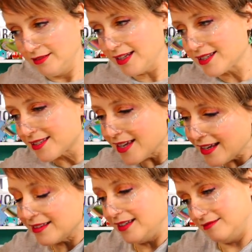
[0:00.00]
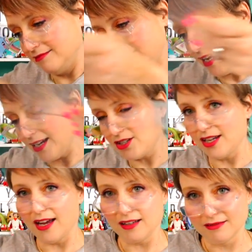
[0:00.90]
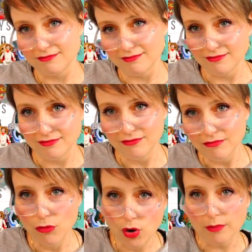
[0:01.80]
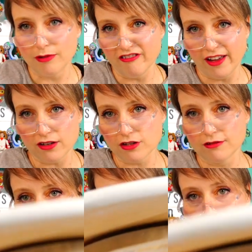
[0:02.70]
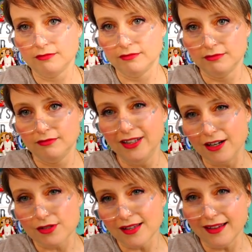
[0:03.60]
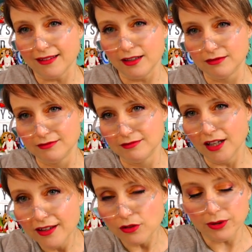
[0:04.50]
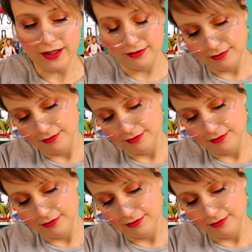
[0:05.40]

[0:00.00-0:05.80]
Like slightly, hashtag, more profesh. You know, slightly, a little bit.